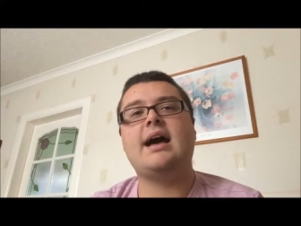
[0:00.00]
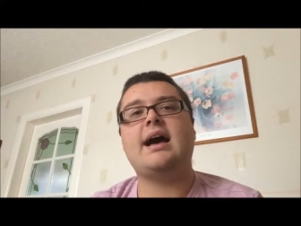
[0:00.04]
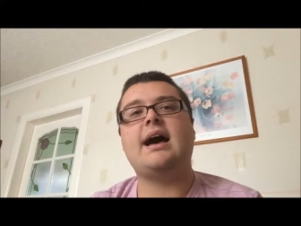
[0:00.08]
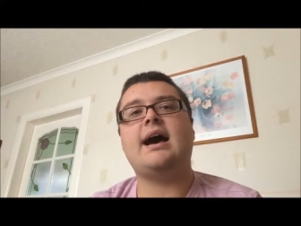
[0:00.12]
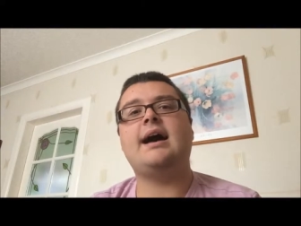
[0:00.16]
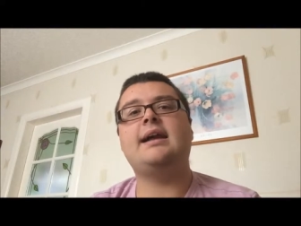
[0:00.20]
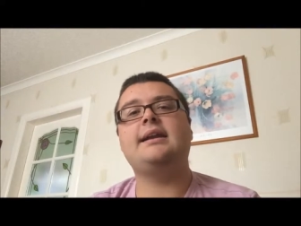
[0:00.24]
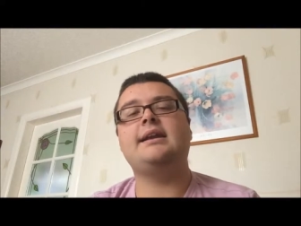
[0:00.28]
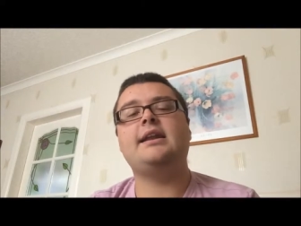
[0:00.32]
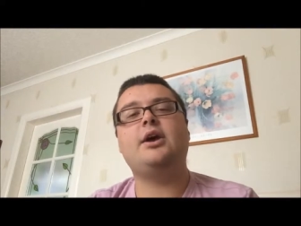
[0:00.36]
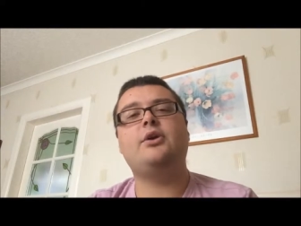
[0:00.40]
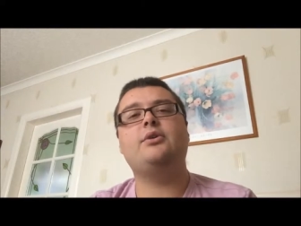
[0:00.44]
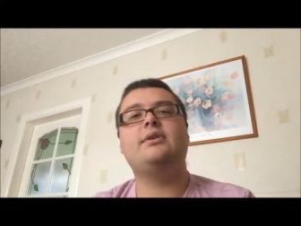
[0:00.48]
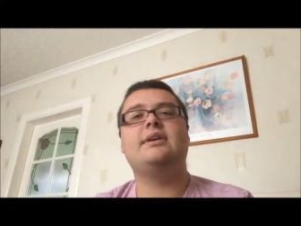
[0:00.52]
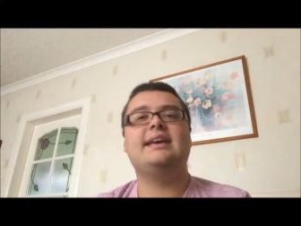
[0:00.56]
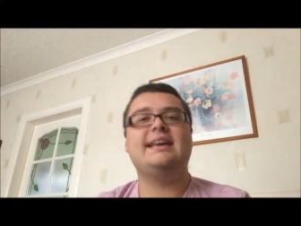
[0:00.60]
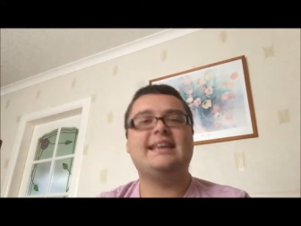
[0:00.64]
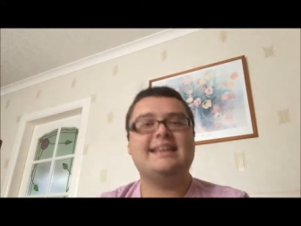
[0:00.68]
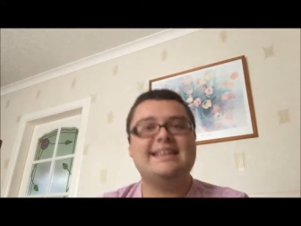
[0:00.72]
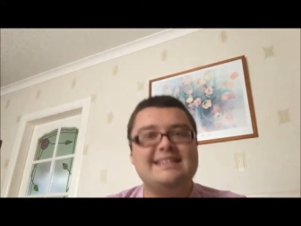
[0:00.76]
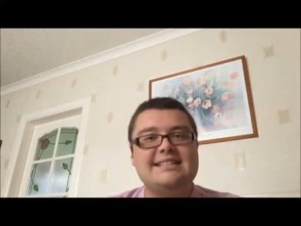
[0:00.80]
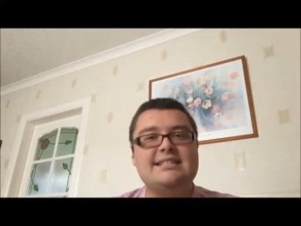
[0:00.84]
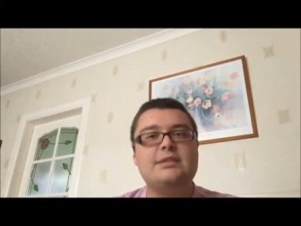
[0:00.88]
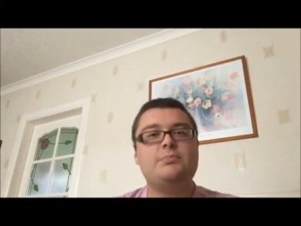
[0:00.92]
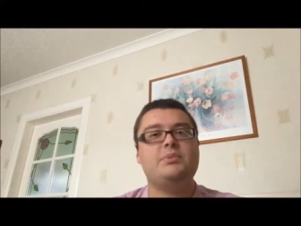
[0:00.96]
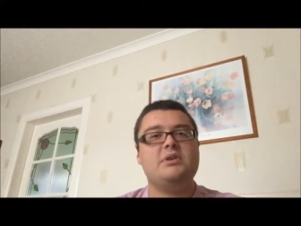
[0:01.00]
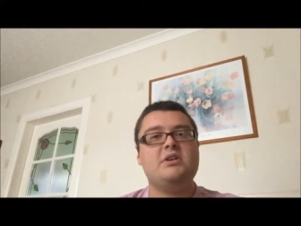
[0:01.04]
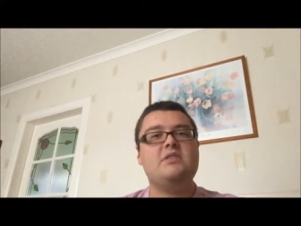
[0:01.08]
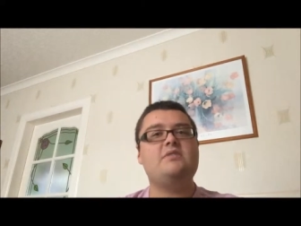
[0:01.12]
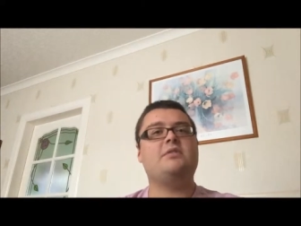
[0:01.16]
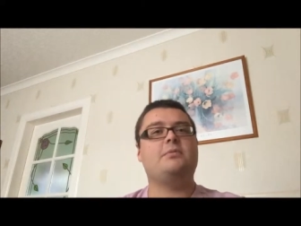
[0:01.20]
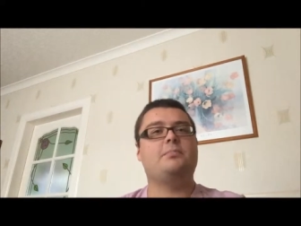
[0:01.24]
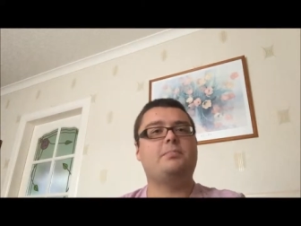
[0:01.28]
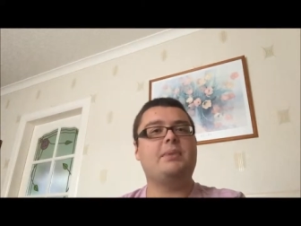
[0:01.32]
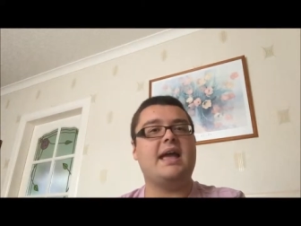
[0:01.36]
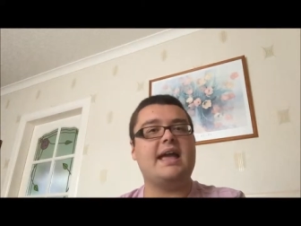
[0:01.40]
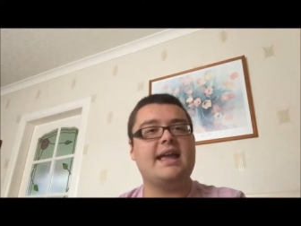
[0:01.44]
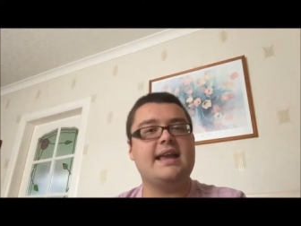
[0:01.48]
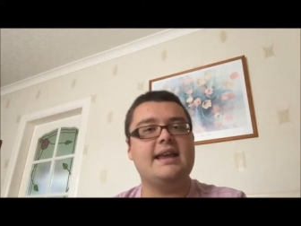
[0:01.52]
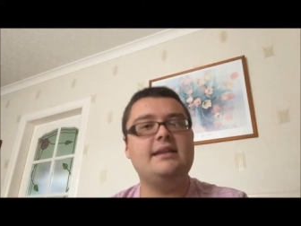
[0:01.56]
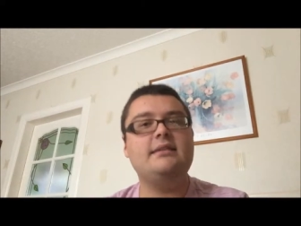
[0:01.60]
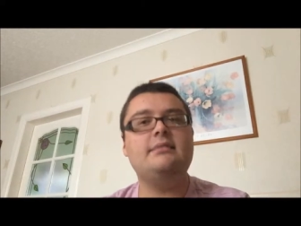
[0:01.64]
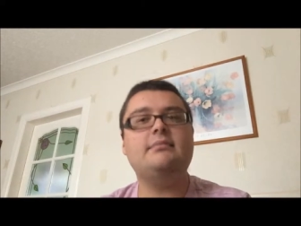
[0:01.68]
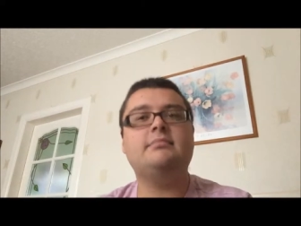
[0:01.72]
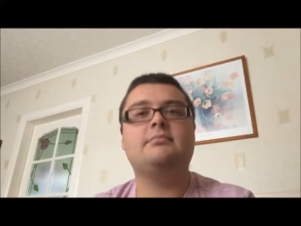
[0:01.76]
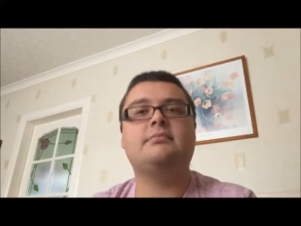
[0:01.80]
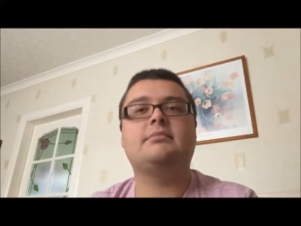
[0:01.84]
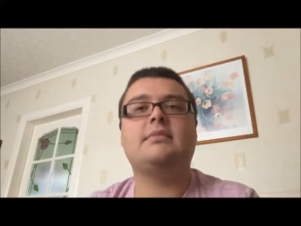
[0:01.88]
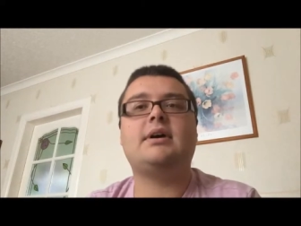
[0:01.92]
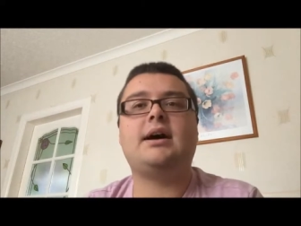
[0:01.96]
And now it is a bit of a pain,
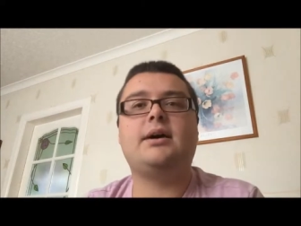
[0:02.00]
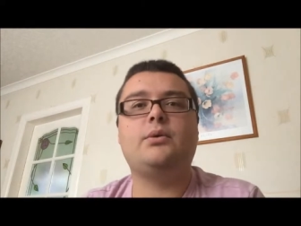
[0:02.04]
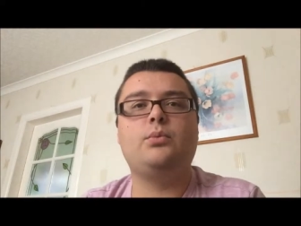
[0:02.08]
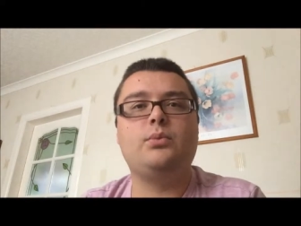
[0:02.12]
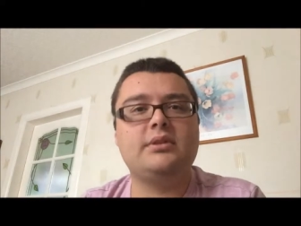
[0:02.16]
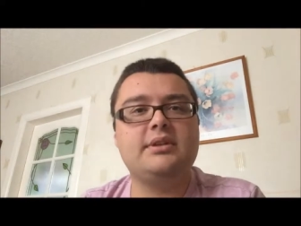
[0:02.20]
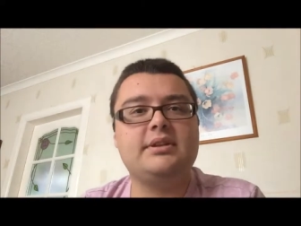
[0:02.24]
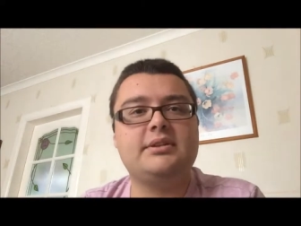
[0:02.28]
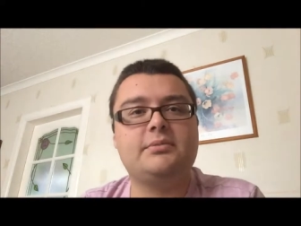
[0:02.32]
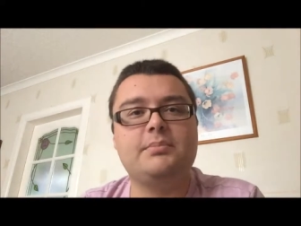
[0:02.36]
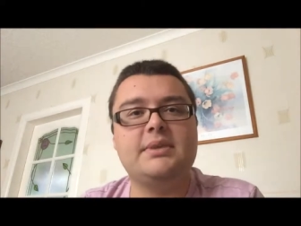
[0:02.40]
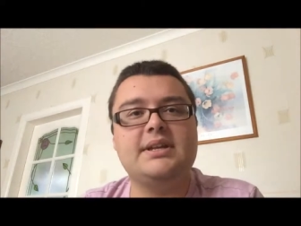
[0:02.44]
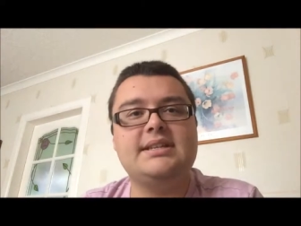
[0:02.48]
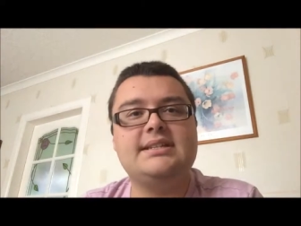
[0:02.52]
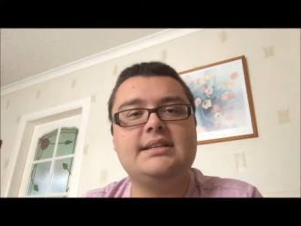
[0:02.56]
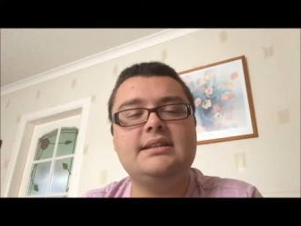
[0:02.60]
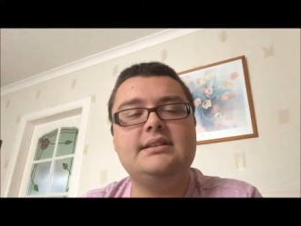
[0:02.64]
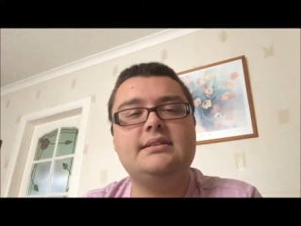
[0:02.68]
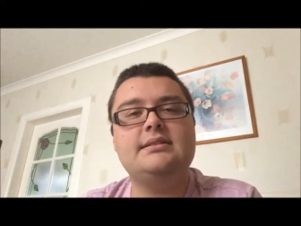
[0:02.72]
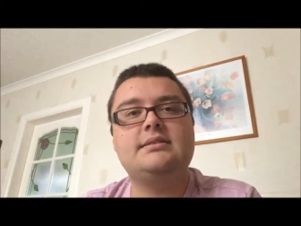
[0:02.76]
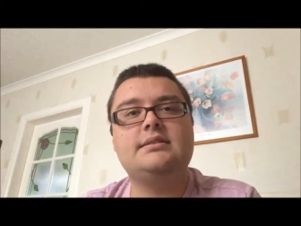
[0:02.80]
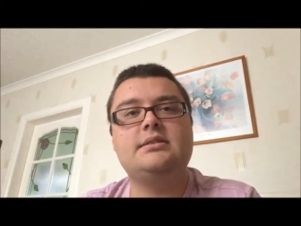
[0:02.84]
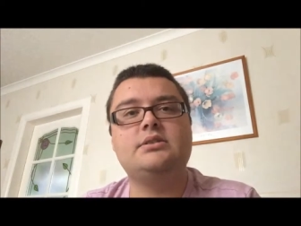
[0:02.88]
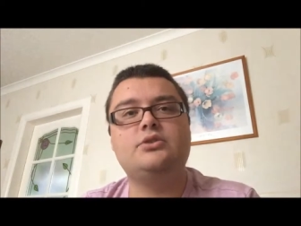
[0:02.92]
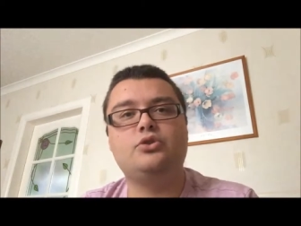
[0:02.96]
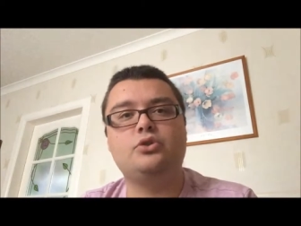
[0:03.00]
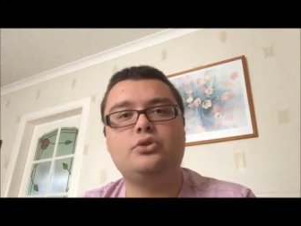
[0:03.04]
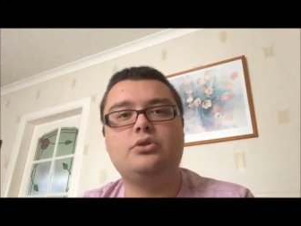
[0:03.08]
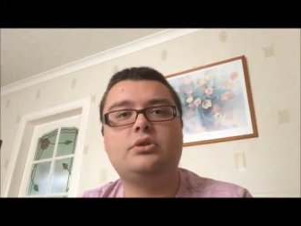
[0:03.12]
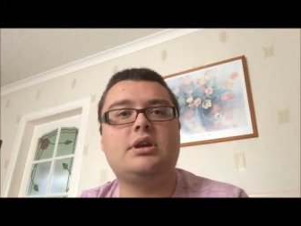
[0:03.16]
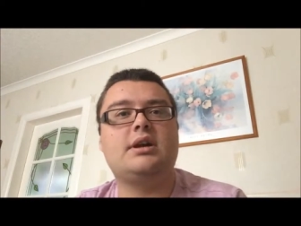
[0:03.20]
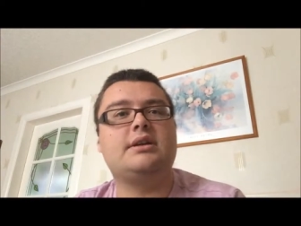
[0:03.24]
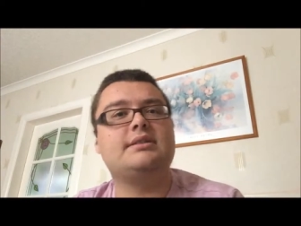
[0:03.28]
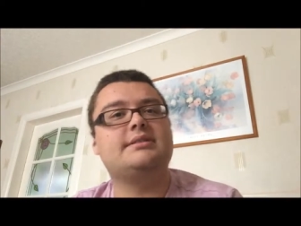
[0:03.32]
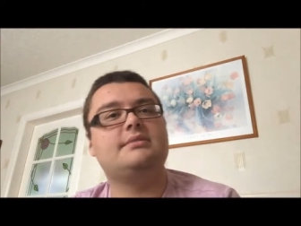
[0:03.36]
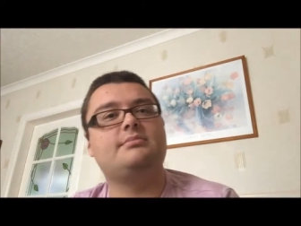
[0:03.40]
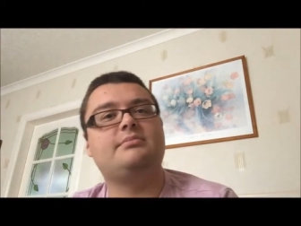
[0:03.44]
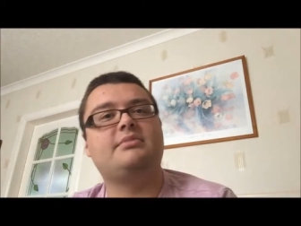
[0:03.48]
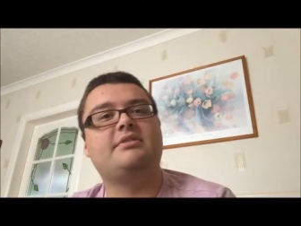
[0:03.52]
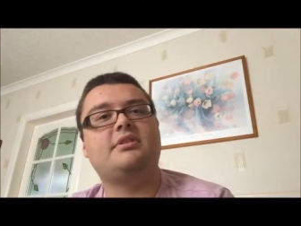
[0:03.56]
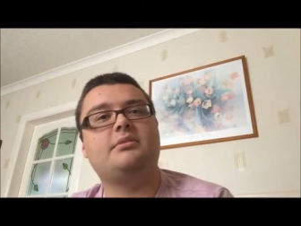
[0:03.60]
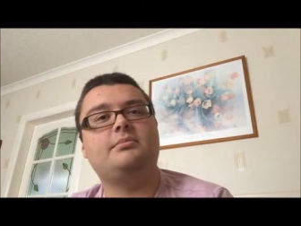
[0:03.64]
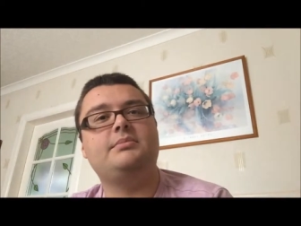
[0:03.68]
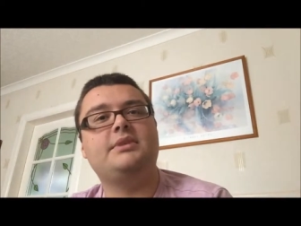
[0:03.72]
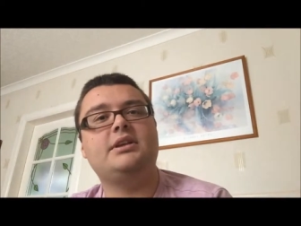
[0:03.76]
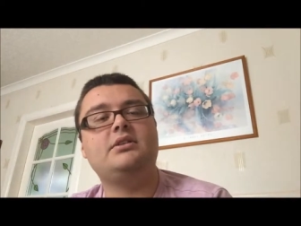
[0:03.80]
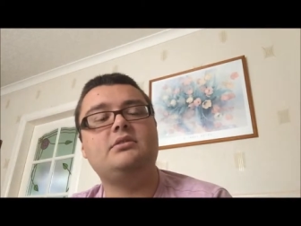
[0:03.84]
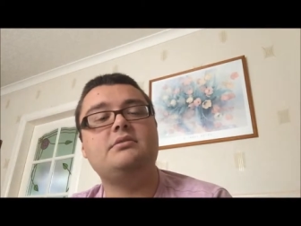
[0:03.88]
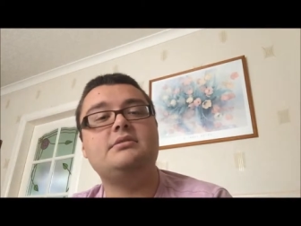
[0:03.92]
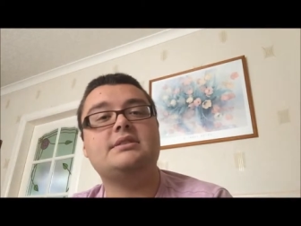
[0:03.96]
I will admit it, to do custom
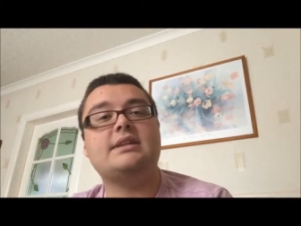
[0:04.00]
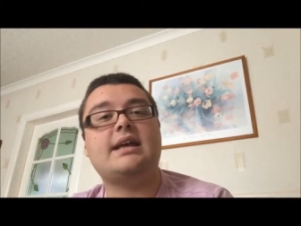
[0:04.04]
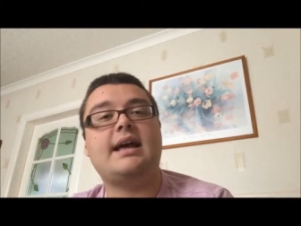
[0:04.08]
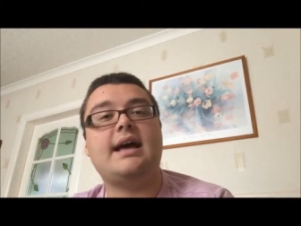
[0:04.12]
thumbnails.